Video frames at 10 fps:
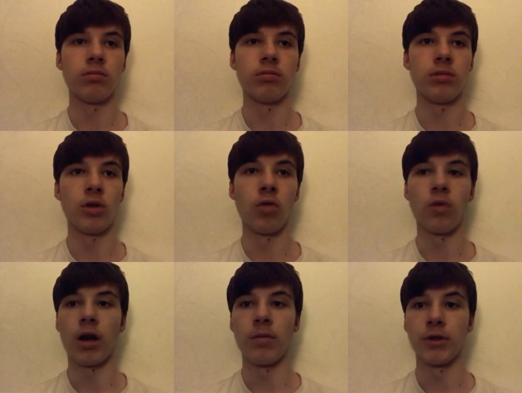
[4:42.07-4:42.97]
doing
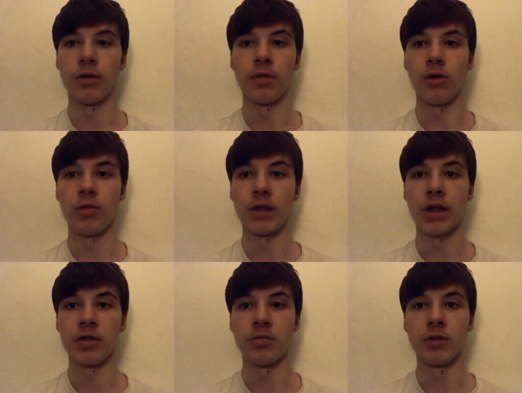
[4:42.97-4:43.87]
random stuff to do with
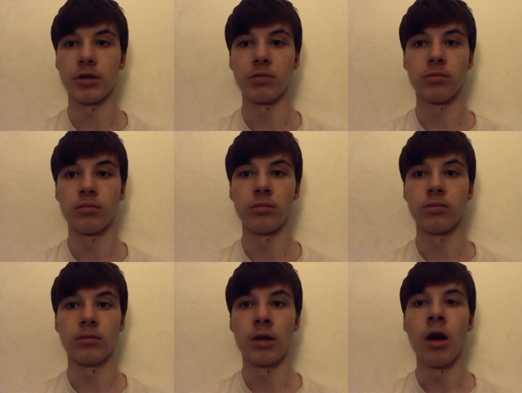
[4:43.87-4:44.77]
Satsumas.
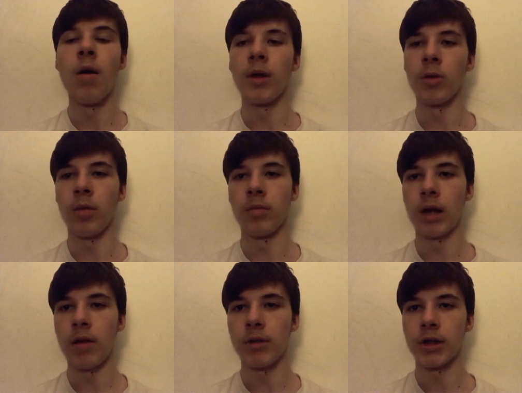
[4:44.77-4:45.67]
By the way, my
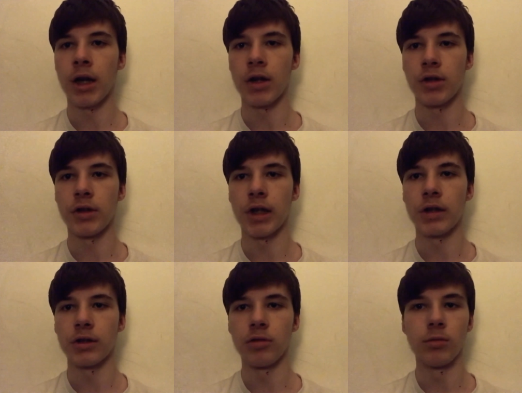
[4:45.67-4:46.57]
name isn't actually
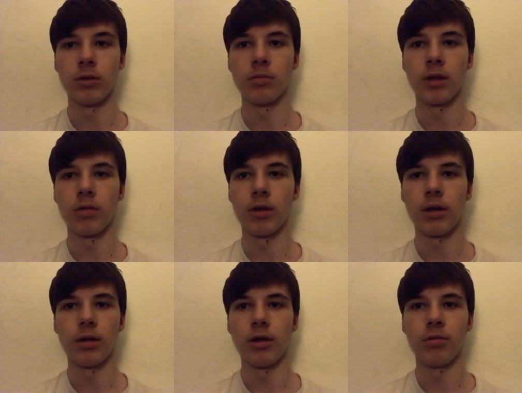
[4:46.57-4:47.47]
Satsuma, by the way.
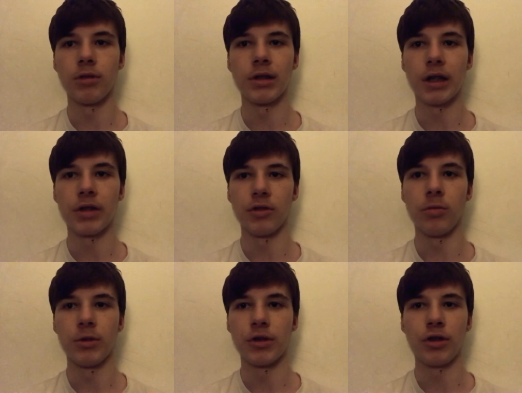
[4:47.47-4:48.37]
You know, a
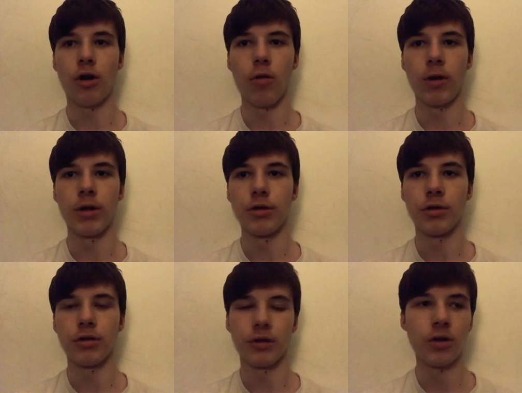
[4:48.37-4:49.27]
Satsuma is just an
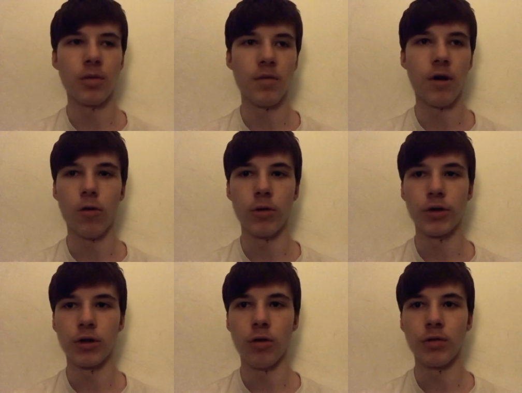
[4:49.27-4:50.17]
orange. It's a type of
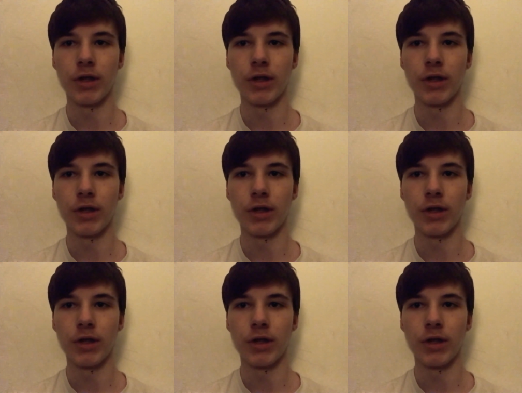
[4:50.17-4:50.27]
orange that grows in